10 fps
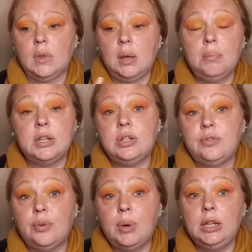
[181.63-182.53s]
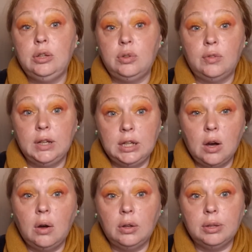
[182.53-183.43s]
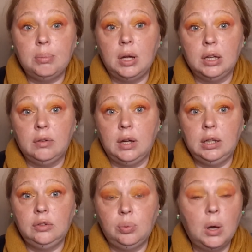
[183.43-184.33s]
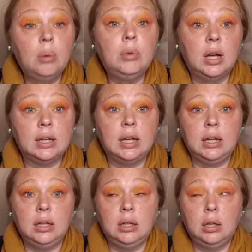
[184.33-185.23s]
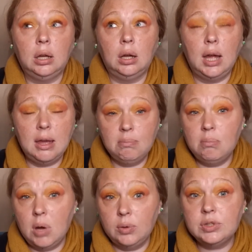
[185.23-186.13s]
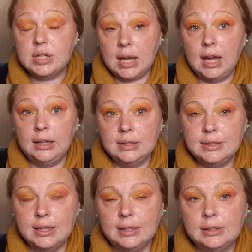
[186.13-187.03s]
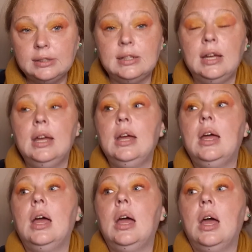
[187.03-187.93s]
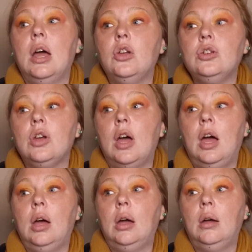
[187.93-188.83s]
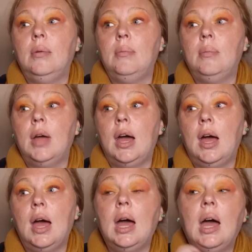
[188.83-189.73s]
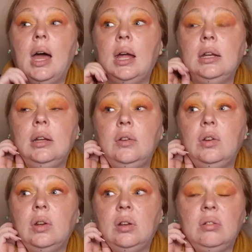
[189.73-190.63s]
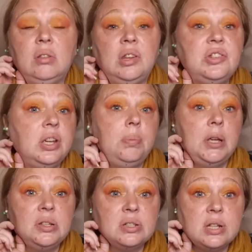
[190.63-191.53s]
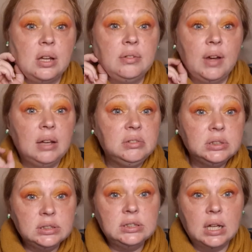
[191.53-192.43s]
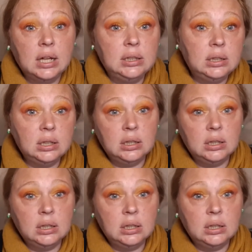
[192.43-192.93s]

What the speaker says: Measures for when you'd already got the migraines weren't working in most cases. And the GP just turned around and said,